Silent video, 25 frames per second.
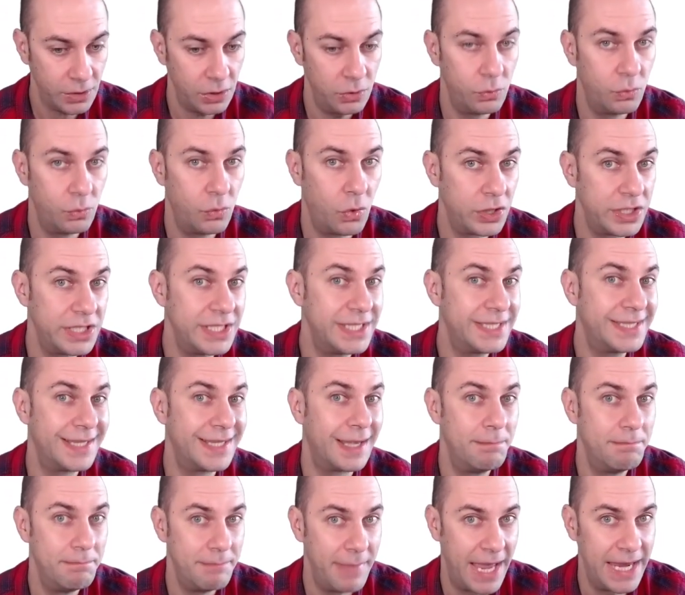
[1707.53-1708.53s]
What is
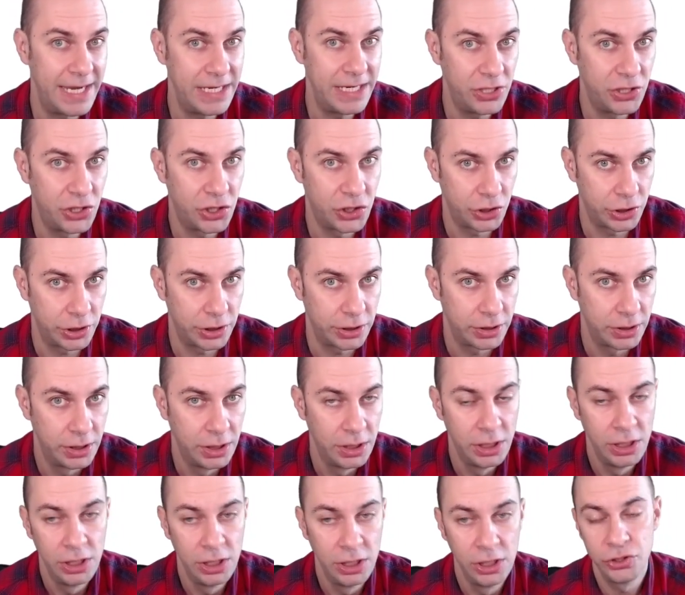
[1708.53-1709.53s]
a maker?
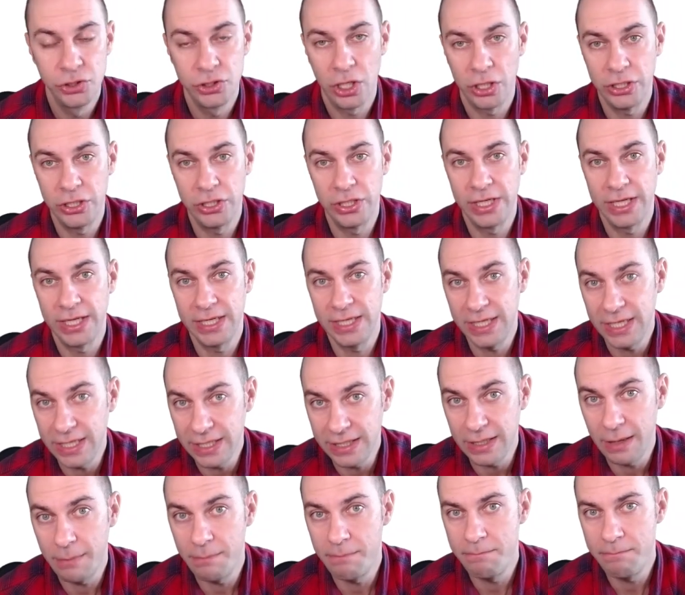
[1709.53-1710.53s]
So you can
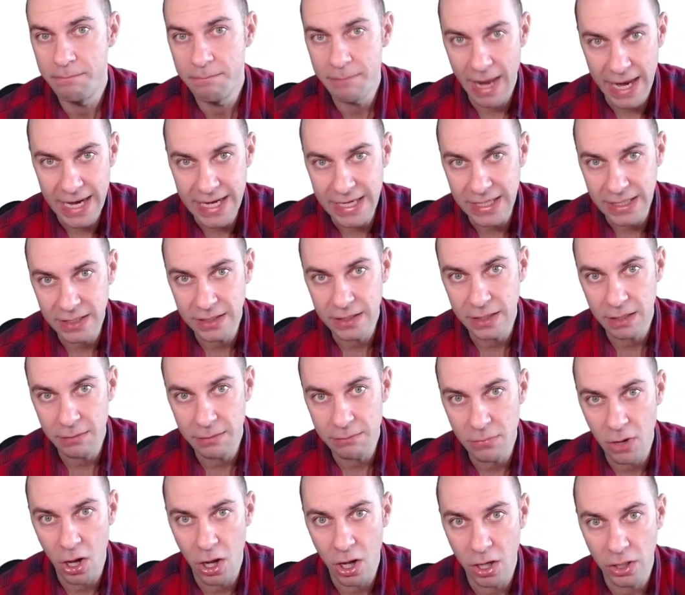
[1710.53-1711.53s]
either make a
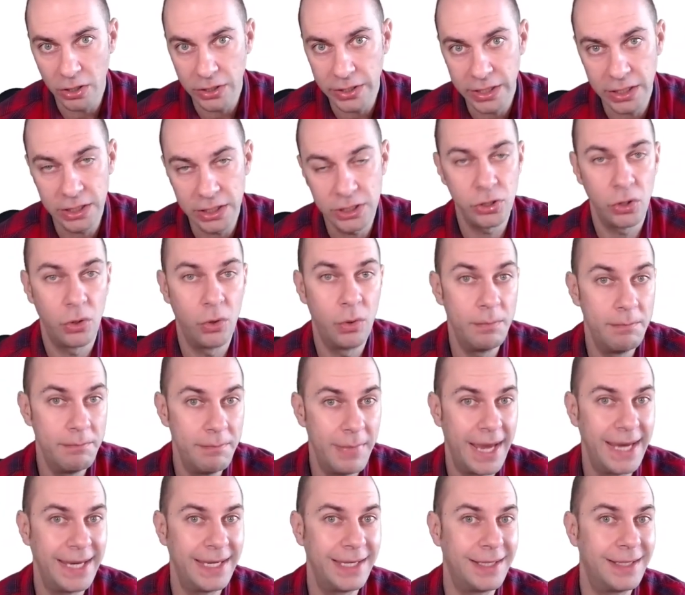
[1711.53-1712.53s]
market or
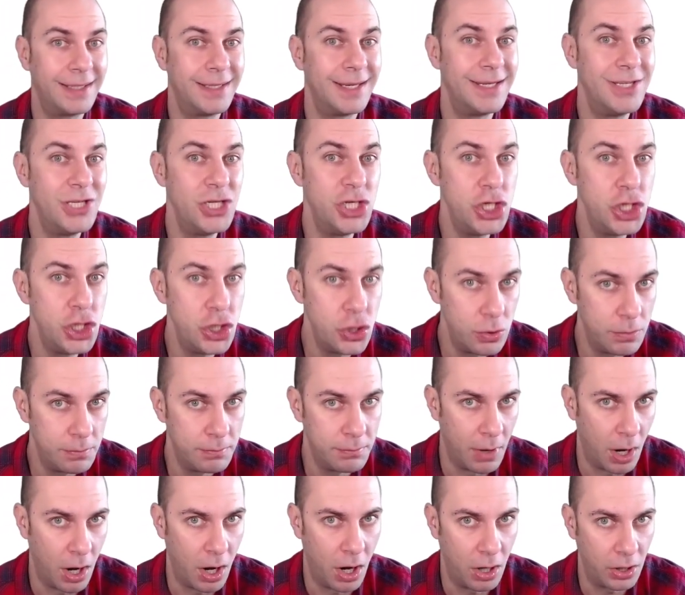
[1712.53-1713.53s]
make a new
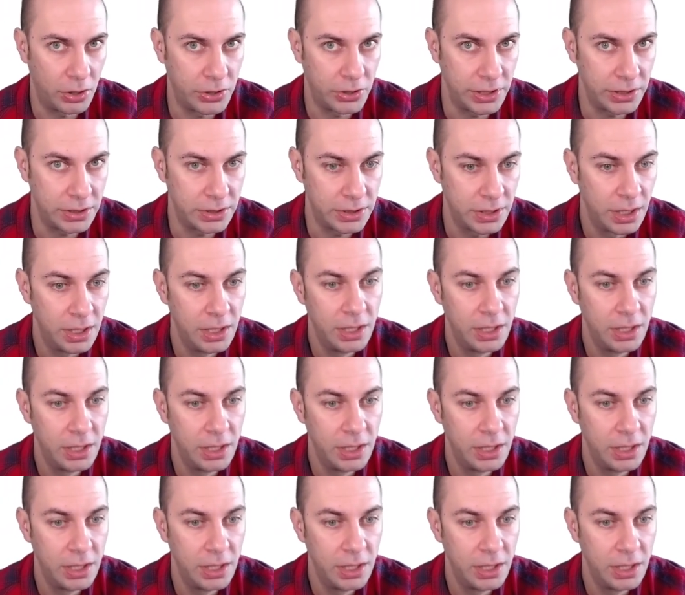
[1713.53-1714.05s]
market.